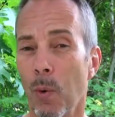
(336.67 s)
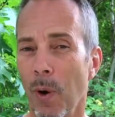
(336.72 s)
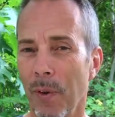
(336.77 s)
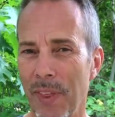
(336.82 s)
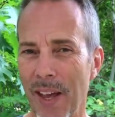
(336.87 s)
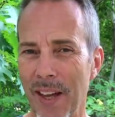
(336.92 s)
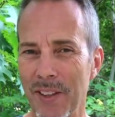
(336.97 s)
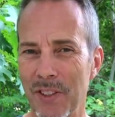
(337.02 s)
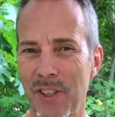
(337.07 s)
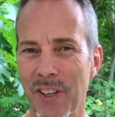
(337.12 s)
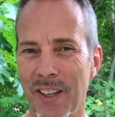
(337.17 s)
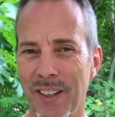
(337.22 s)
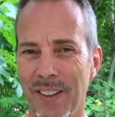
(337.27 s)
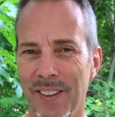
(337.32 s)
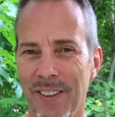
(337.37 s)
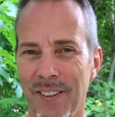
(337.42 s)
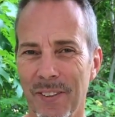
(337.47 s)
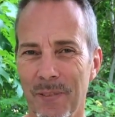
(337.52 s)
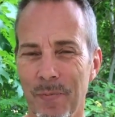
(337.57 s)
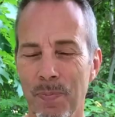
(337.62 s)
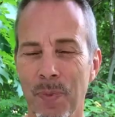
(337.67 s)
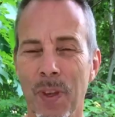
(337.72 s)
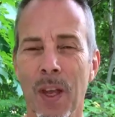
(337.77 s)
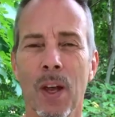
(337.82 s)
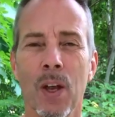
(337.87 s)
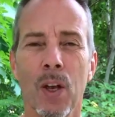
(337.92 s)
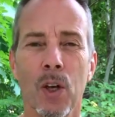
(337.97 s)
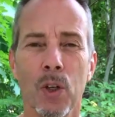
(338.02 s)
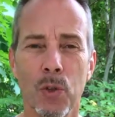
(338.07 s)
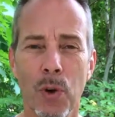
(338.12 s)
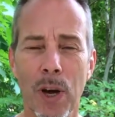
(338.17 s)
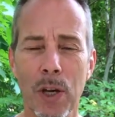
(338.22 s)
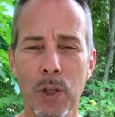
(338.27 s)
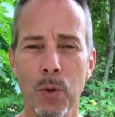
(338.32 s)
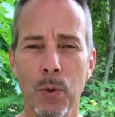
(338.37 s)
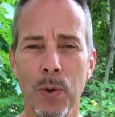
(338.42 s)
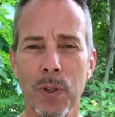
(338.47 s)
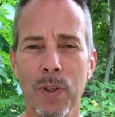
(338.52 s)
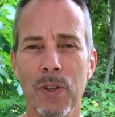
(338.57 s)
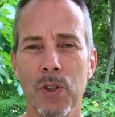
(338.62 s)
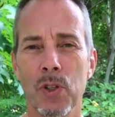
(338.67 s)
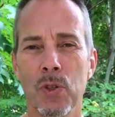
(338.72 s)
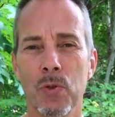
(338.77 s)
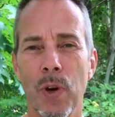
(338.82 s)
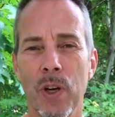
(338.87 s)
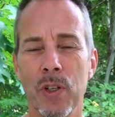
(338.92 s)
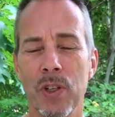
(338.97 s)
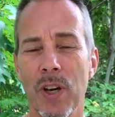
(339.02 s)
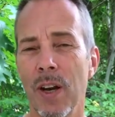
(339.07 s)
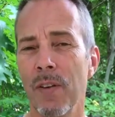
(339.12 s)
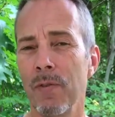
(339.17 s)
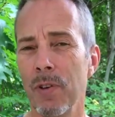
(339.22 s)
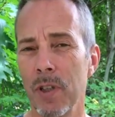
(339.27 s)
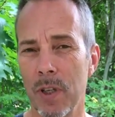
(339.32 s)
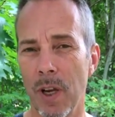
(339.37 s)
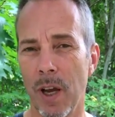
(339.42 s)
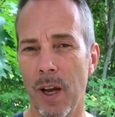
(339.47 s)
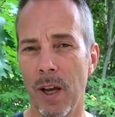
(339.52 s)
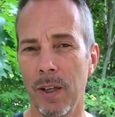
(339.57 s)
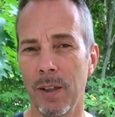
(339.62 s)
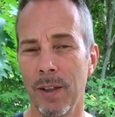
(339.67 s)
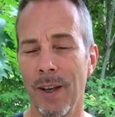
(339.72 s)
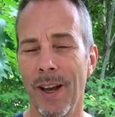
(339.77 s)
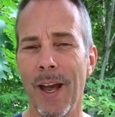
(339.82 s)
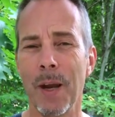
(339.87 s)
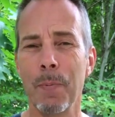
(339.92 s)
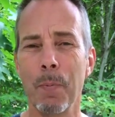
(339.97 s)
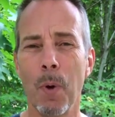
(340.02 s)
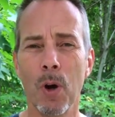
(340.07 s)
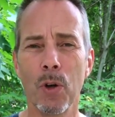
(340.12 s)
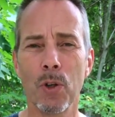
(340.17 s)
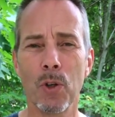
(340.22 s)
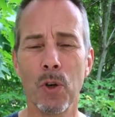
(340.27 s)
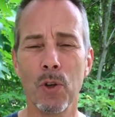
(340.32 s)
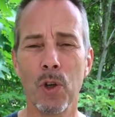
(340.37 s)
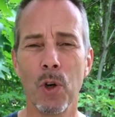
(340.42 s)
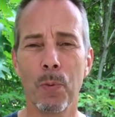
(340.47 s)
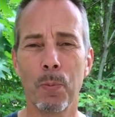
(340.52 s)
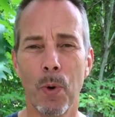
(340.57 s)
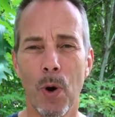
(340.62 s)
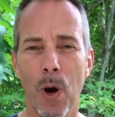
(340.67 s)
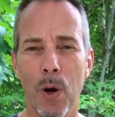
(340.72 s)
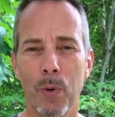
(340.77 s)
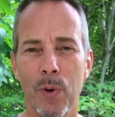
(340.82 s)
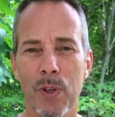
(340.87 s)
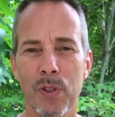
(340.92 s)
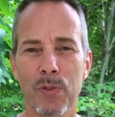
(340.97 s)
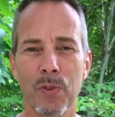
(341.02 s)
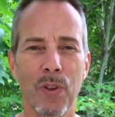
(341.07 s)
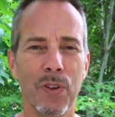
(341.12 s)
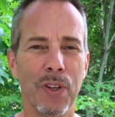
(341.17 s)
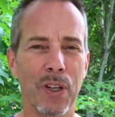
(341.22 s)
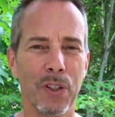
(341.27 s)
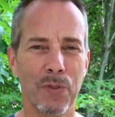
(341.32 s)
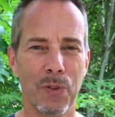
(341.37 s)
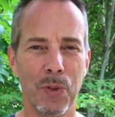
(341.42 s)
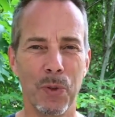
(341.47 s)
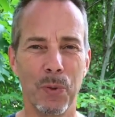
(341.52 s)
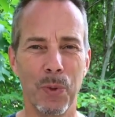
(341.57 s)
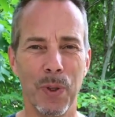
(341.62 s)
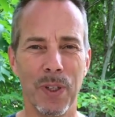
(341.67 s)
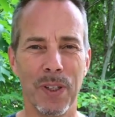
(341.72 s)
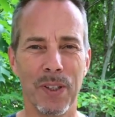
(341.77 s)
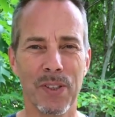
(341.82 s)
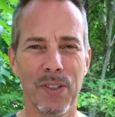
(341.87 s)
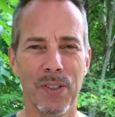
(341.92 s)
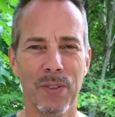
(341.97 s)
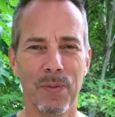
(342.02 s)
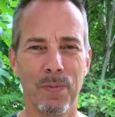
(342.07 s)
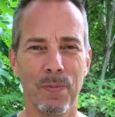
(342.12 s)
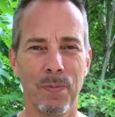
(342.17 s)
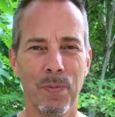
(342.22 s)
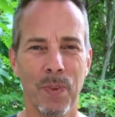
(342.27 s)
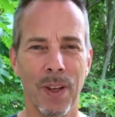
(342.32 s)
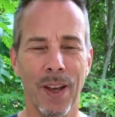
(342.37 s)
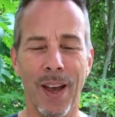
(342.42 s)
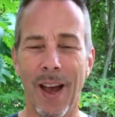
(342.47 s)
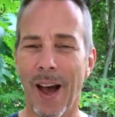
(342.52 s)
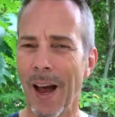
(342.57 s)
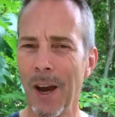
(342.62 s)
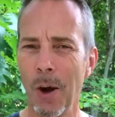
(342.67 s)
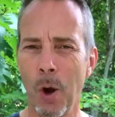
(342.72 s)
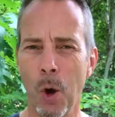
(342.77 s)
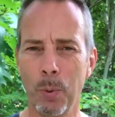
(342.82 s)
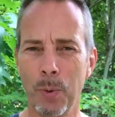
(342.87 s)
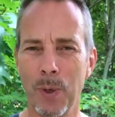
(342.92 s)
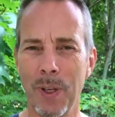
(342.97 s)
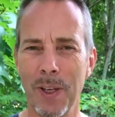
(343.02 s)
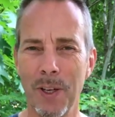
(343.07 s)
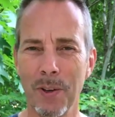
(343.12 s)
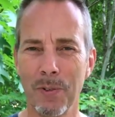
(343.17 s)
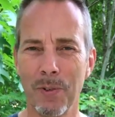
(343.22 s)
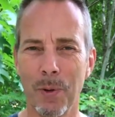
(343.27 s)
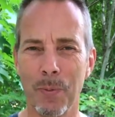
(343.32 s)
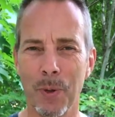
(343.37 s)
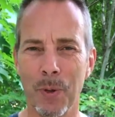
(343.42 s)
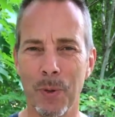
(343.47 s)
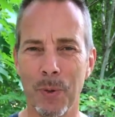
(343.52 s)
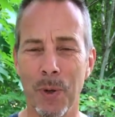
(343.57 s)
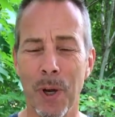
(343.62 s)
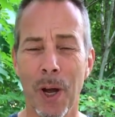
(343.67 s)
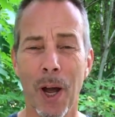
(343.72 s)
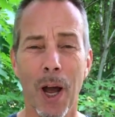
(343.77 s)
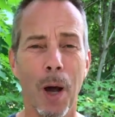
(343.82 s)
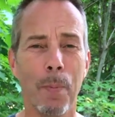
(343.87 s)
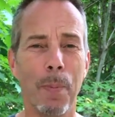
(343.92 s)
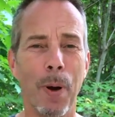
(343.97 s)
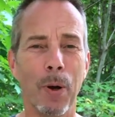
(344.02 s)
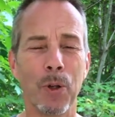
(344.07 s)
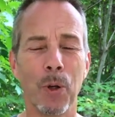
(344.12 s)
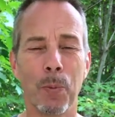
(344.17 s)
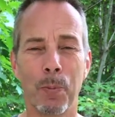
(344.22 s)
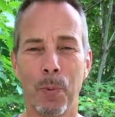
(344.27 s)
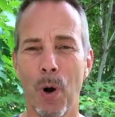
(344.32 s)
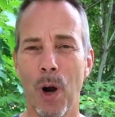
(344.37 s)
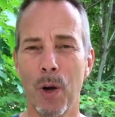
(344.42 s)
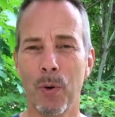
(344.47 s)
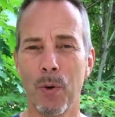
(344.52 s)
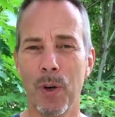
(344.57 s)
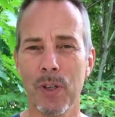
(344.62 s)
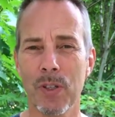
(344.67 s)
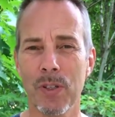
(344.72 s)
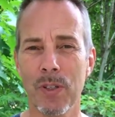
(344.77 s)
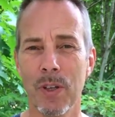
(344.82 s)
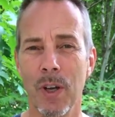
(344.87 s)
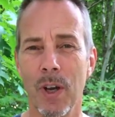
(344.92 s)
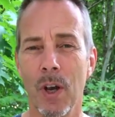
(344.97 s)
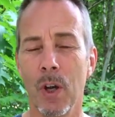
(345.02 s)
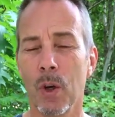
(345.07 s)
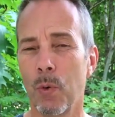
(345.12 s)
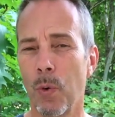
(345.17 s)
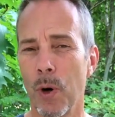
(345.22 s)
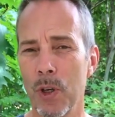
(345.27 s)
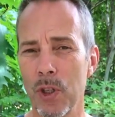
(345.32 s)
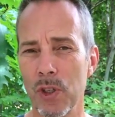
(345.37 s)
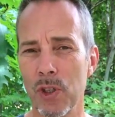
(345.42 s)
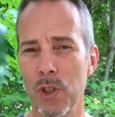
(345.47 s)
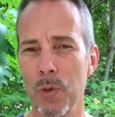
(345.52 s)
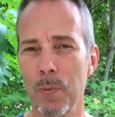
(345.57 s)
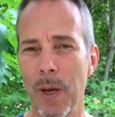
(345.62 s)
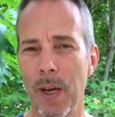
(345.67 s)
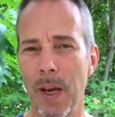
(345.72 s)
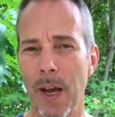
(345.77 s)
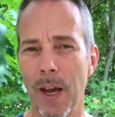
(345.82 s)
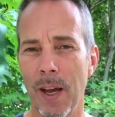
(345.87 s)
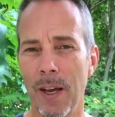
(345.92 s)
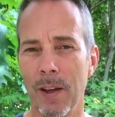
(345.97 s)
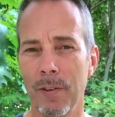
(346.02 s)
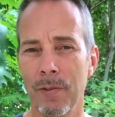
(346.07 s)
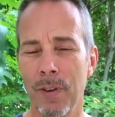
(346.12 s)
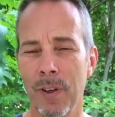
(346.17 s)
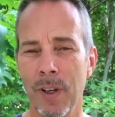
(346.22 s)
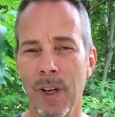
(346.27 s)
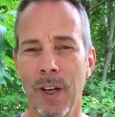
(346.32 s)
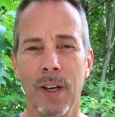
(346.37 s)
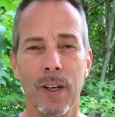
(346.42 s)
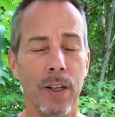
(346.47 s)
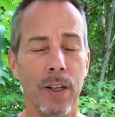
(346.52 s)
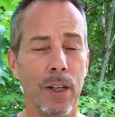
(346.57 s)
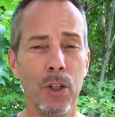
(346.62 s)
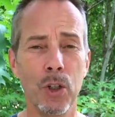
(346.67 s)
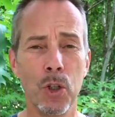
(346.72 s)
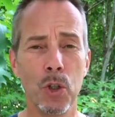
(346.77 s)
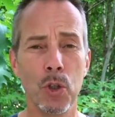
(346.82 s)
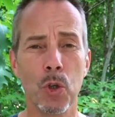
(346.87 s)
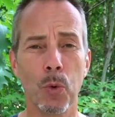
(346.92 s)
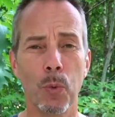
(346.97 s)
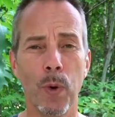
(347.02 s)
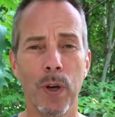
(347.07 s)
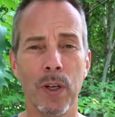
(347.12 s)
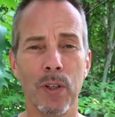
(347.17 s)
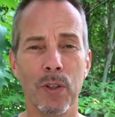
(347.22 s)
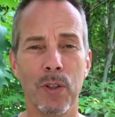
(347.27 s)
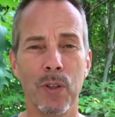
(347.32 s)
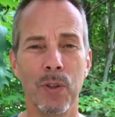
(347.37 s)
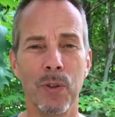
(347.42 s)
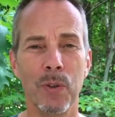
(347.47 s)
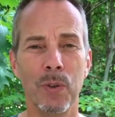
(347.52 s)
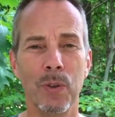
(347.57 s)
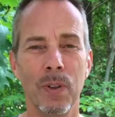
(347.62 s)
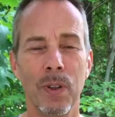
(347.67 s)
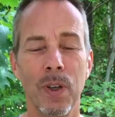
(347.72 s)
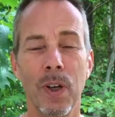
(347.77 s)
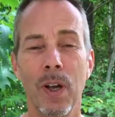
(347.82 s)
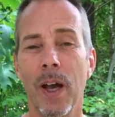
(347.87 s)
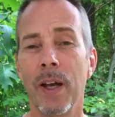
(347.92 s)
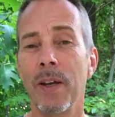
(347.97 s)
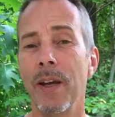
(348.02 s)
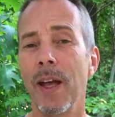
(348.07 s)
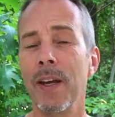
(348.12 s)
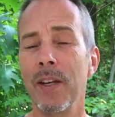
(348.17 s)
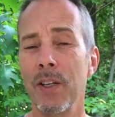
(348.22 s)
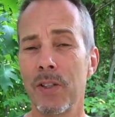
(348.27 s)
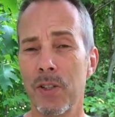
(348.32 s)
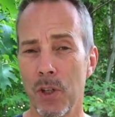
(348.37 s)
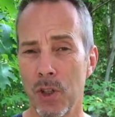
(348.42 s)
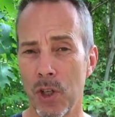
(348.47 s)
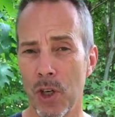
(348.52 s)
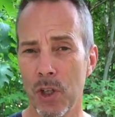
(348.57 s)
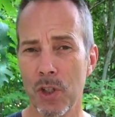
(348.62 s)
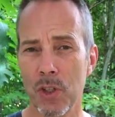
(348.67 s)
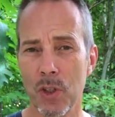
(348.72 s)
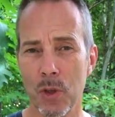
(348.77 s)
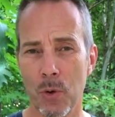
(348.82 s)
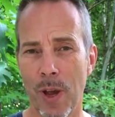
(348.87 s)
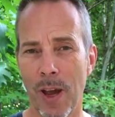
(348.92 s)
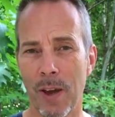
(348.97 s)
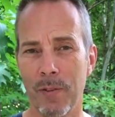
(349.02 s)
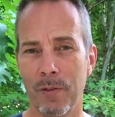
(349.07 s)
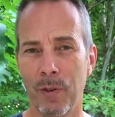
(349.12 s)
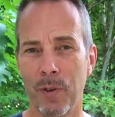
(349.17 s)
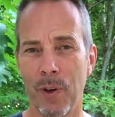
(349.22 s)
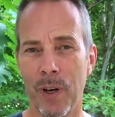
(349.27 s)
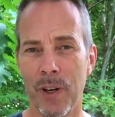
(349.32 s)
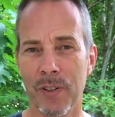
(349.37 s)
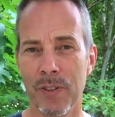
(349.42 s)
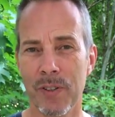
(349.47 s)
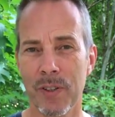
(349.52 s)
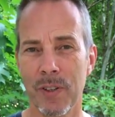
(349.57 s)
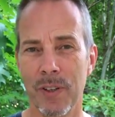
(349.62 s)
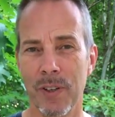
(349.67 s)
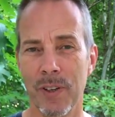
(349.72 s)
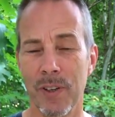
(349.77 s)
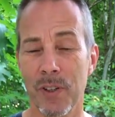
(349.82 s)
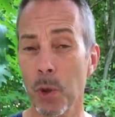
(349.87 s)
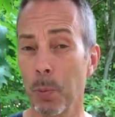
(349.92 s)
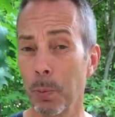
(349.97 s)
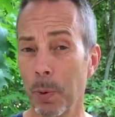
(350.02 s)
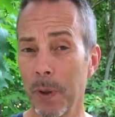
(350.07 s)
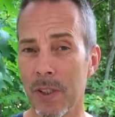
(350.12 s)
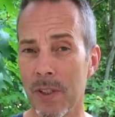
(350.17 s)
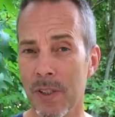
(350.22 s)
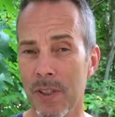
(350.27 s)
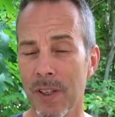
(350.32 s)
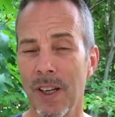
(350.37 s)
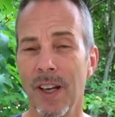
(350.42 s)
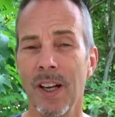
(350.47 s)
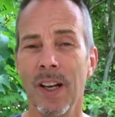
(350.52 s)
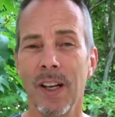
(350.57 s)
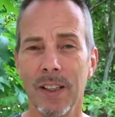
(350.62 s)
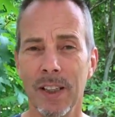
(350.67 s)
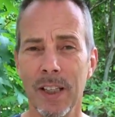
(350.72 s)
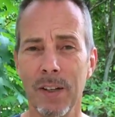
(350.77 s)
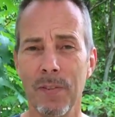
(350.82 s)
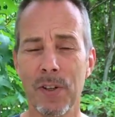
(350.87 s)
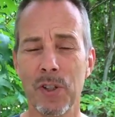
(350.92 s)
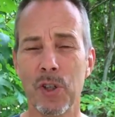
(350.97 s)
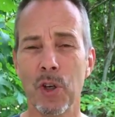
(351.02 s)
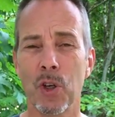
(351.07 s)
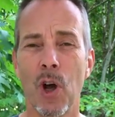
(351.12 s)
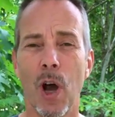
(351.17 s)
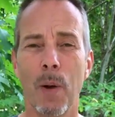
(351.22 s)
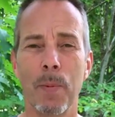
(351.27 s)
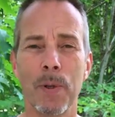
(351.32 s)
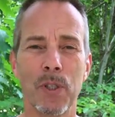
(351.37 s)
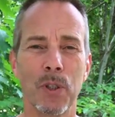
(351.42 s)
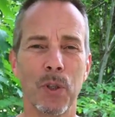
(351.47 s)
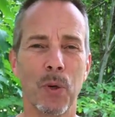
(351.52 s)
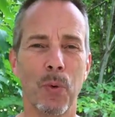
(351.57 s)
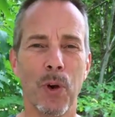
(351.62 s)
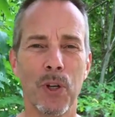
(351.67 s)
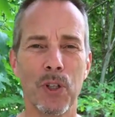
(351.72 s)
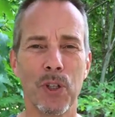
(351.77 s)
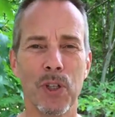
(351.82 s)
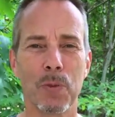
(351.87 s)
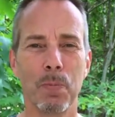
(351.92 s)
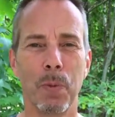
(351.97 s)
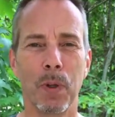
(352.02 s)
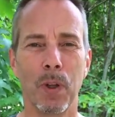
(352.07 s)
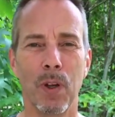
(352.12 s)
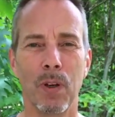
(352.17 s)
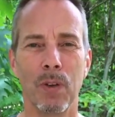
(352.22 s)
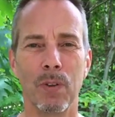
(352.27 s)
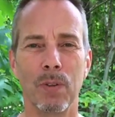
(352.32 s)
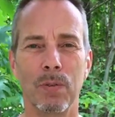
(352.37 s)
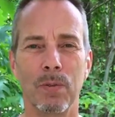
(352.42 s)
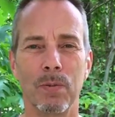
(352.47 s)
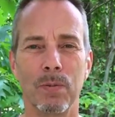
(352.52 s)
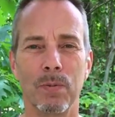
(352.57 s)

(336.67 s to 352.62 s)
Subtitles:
Well, that's it. Try doing this stretch every day and monitor your progress for the next few weeks. I hope to hear from you about your progress, questions you may have, issues you run into, and any suggestions you have for us. So please, leave us your comments and questions below.